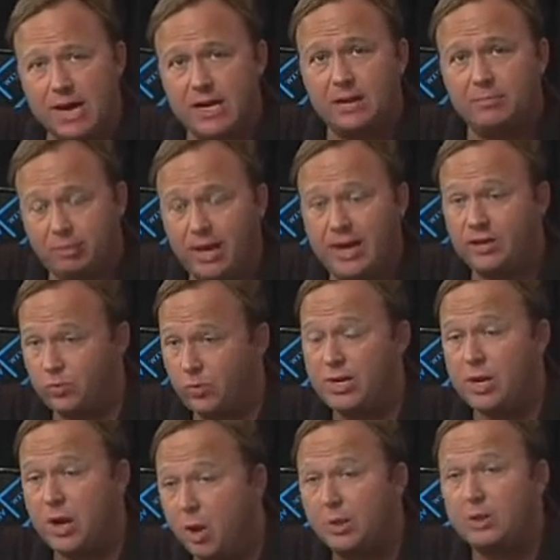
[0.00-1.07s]
taking place?
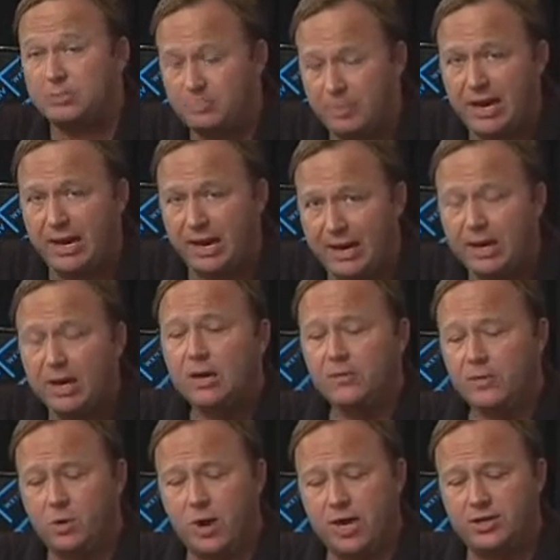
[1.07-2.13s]
We know it's big.
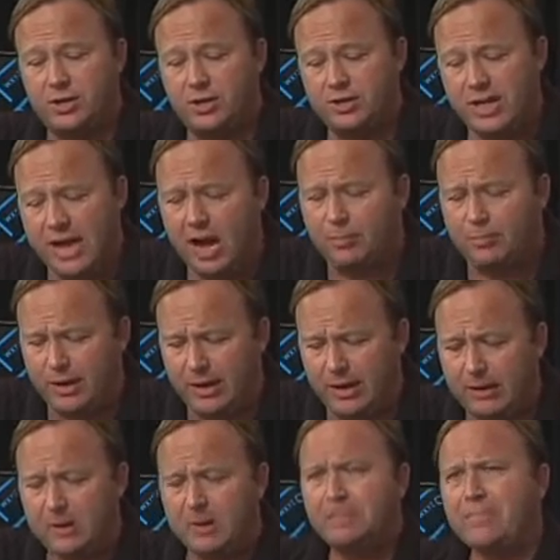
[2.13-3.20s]
The question is how
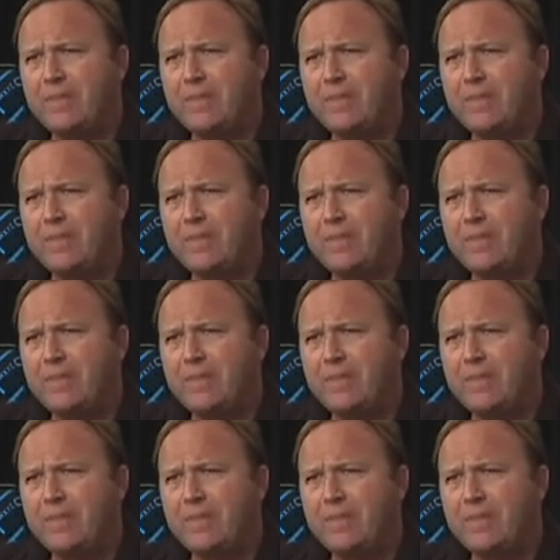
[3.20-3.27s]
big?